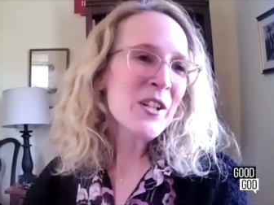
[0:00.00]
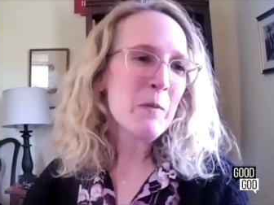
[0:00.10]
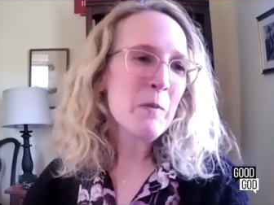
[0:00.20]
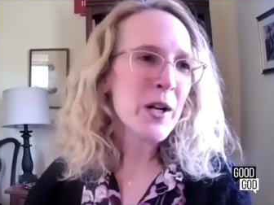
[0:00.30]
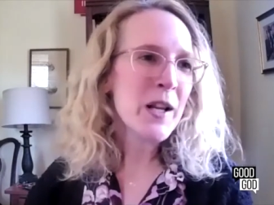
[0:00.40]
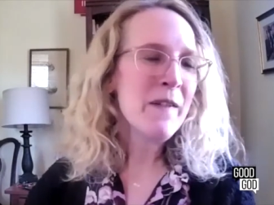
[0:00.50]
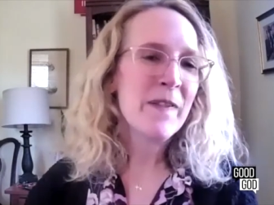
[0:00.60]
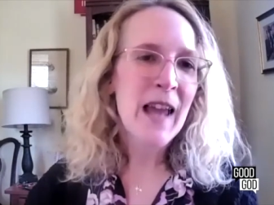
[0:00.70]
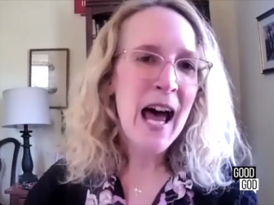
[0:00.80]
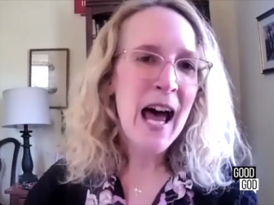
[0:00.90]
pretty
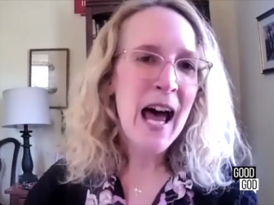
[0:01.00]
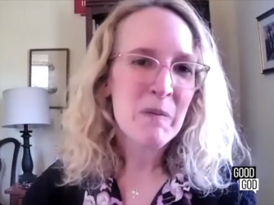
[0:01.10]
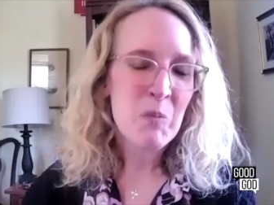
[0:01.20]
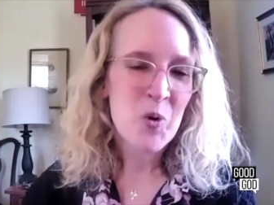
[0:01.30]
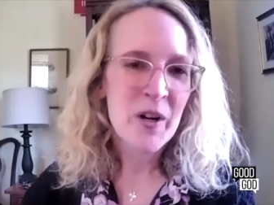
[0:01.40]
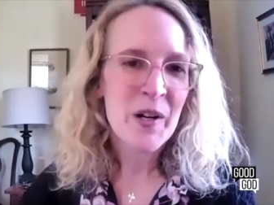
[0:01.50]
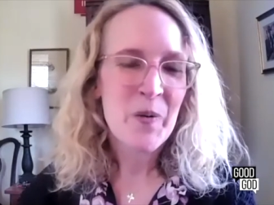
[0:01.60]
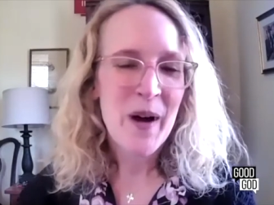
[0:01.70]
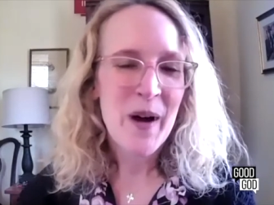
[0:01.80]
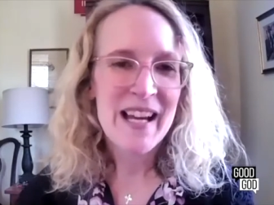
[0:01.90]
flat and boring
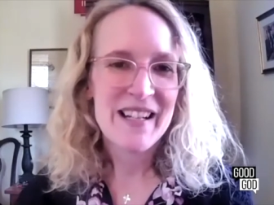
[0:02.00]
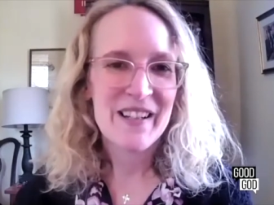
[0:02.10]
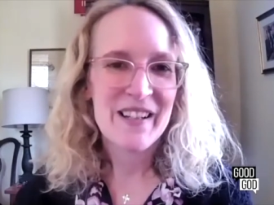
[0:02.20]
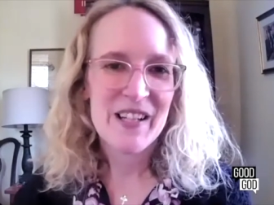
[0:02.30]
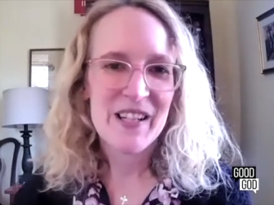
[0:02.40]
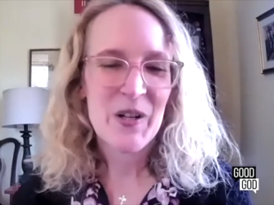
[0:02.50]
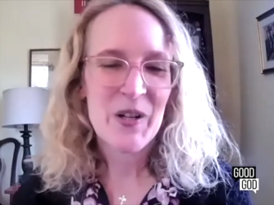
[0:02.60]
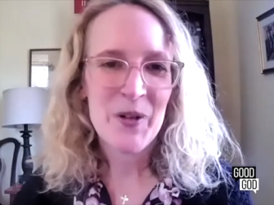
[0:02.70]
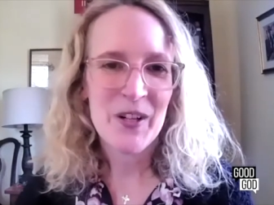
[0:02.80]
way to look at scripture,